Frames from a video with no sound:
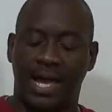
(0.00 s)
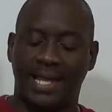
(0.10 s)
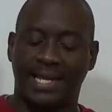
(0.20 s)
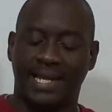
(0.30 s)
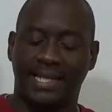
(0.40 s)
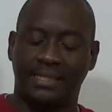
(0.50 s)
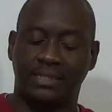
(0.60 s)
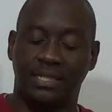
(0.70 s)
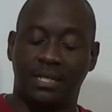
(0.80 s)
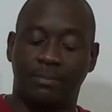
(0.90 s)
I
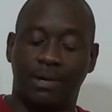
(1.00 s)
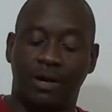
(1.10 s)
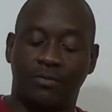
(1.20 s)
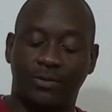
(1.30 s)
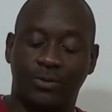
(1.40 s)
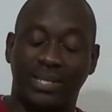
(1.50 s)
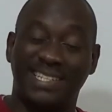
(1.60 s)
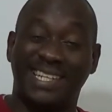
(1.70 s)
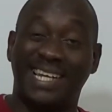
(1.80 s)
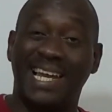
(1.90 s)
let the number of
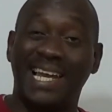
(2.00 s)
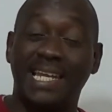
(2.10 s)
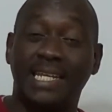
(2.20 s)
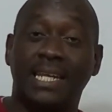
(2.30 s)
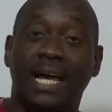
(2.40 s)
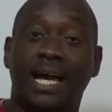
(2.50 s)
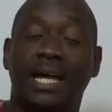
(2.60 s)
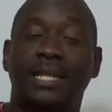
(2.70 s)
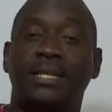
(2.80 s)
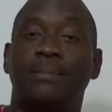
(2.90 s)
cookies Lyn
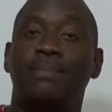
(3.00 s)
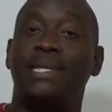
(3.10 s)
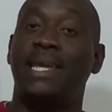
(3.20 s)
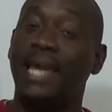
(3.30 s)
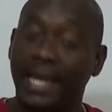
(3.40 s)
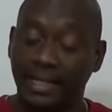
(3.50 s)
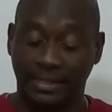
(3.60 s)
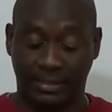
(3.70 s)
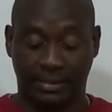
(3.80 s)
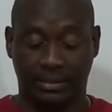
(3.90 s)
had be
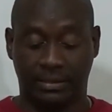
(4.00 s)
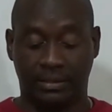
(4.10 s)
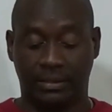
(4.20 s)
x,